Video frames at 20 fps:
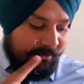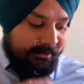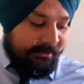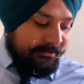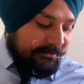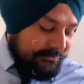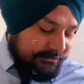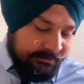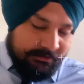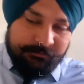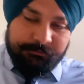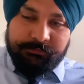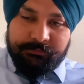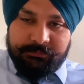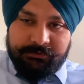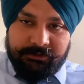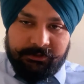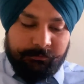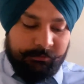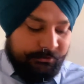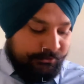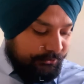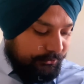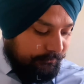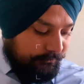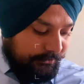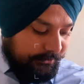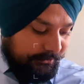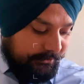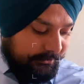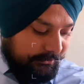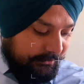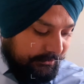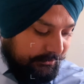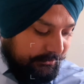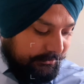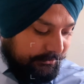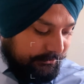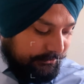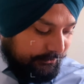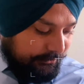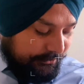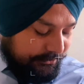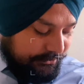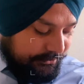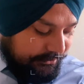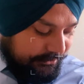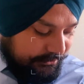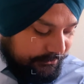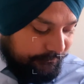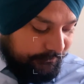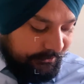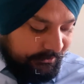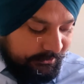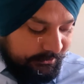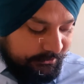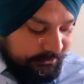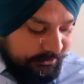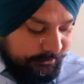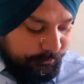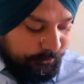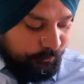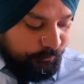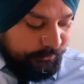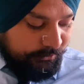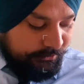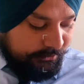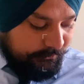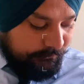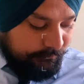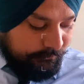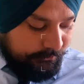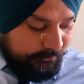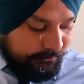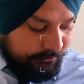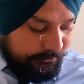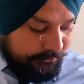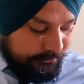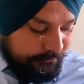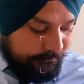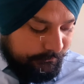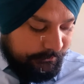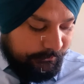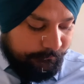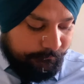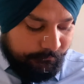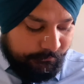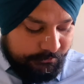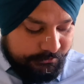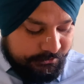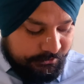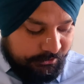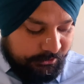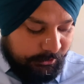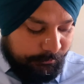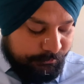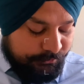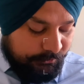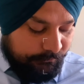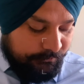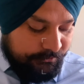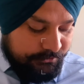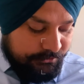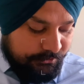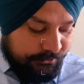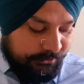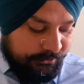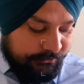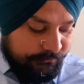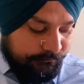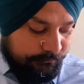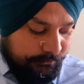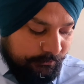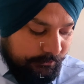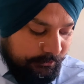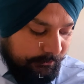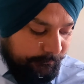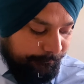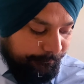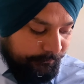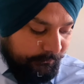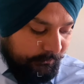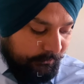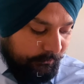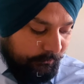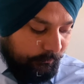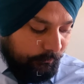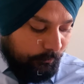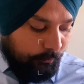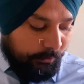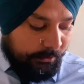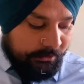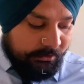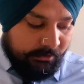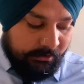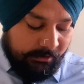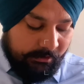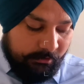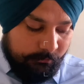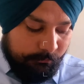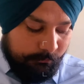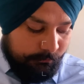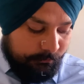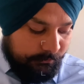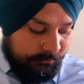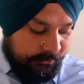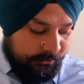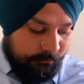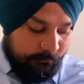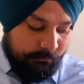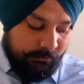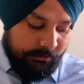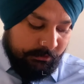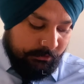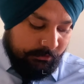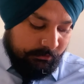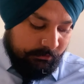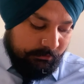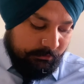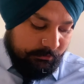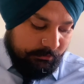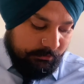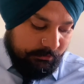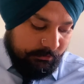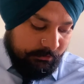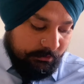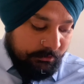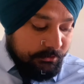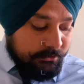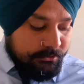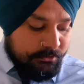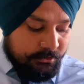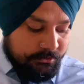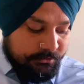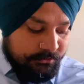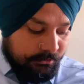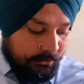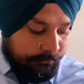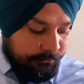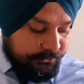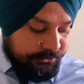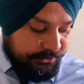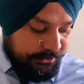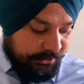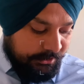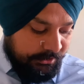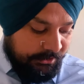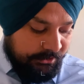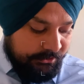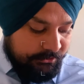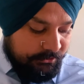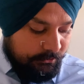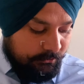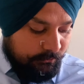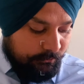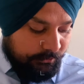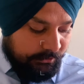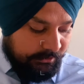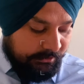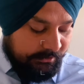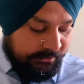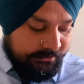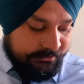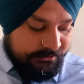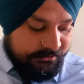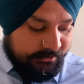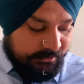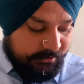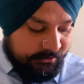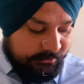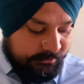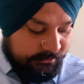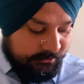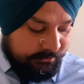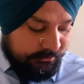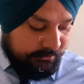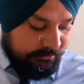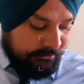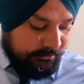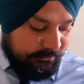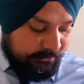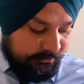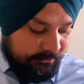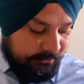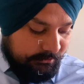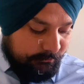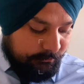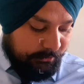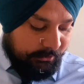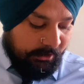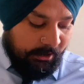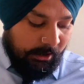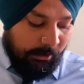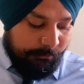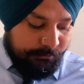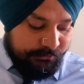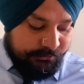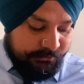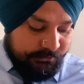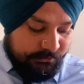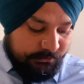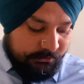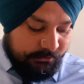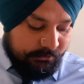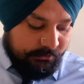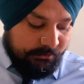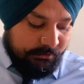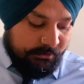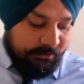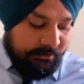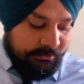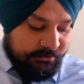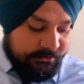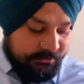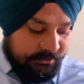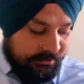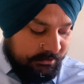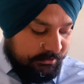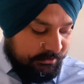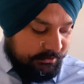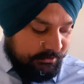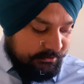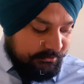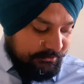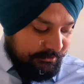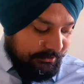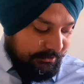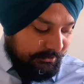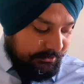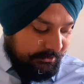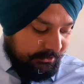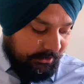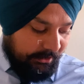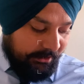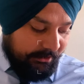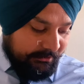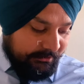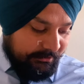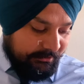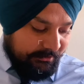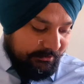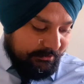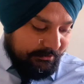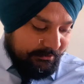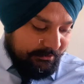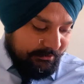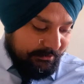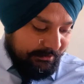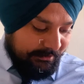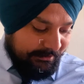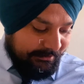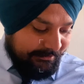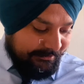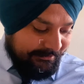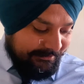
this is a great picture over there. So it says figure 3.1, the first glimpse of a strange world. What can it be? Is it some strange looking insect? Perhaps instead it is a dark colored lake